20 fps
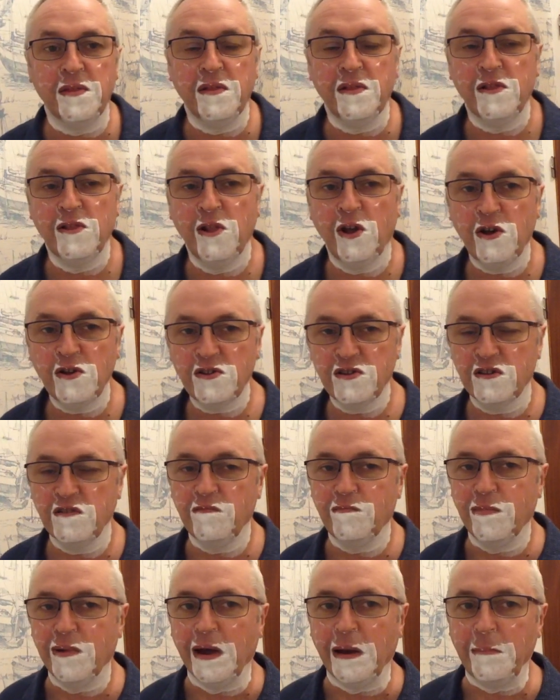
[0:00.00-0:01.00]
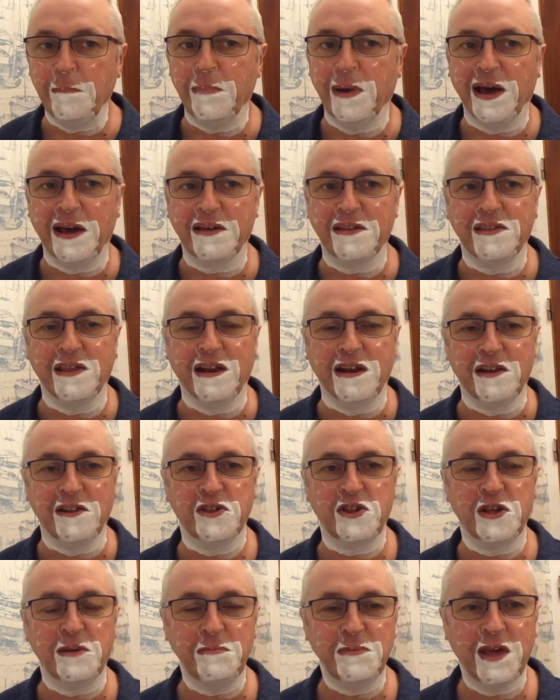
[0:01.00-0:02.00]
Lots of men back then
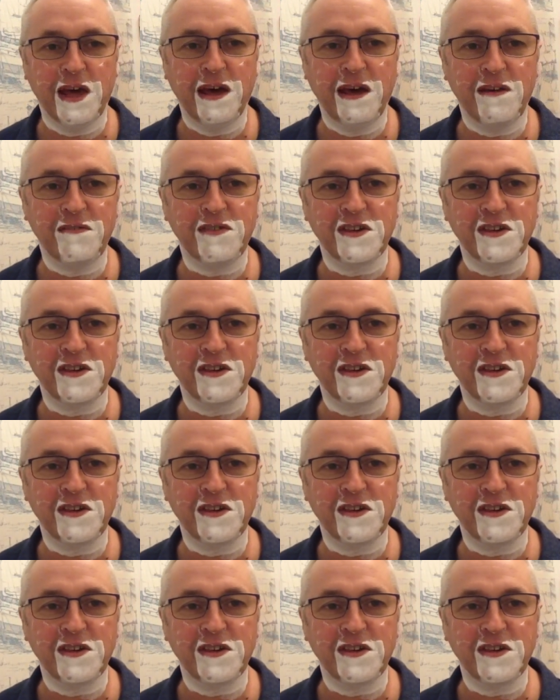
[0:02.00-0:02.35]
seemed to have